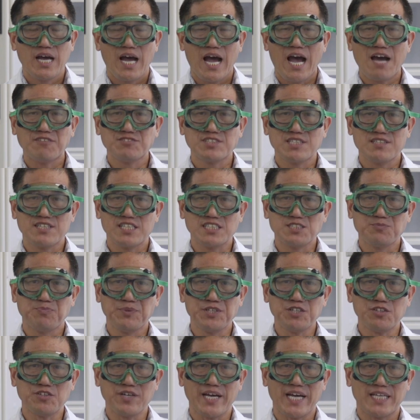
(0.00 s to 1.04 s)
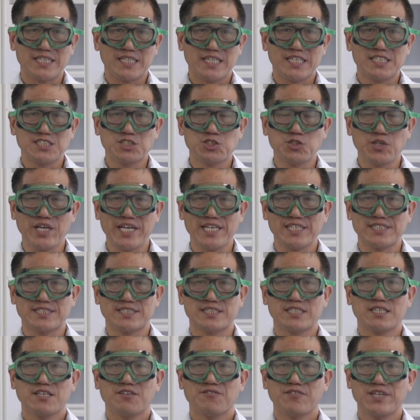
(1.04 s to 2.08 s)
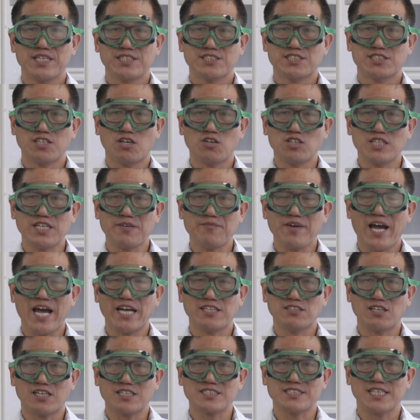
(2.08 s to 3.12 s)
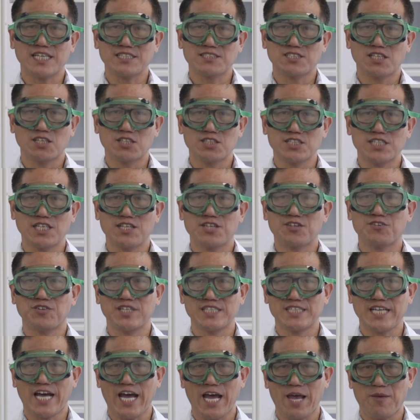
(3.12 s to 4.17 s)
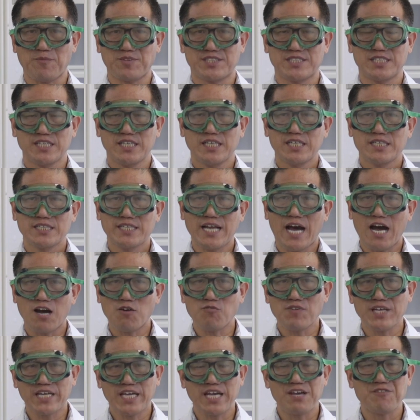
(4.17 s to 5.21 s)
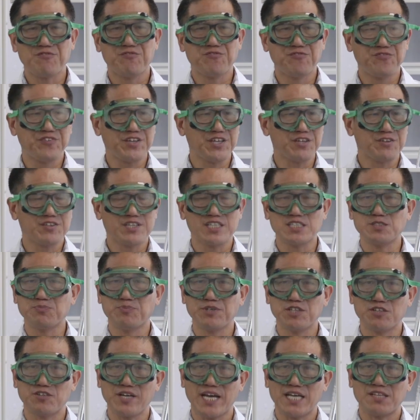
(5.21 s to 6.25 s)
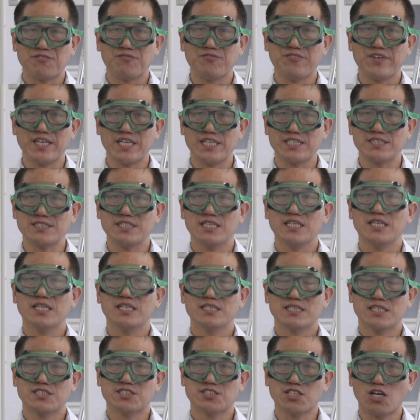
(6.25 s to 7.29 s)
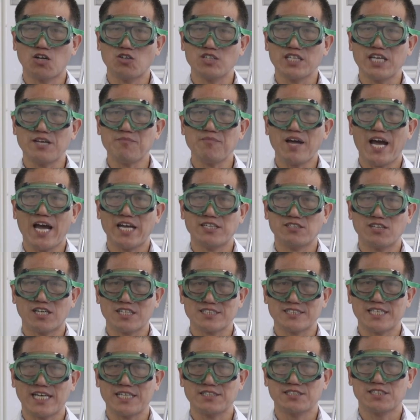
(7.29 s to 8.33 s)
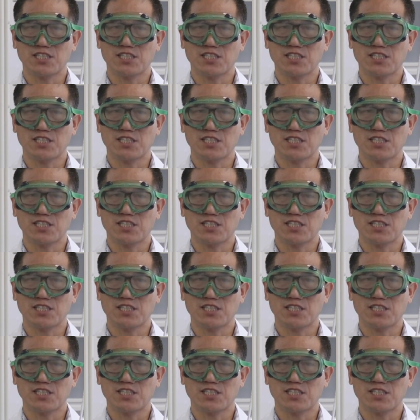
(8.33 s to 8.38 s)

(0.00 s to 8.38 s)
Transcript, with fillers: After this burette is rinsed with sodium hydroxide solution three times, now we can fill this burette with the sodium hydroxide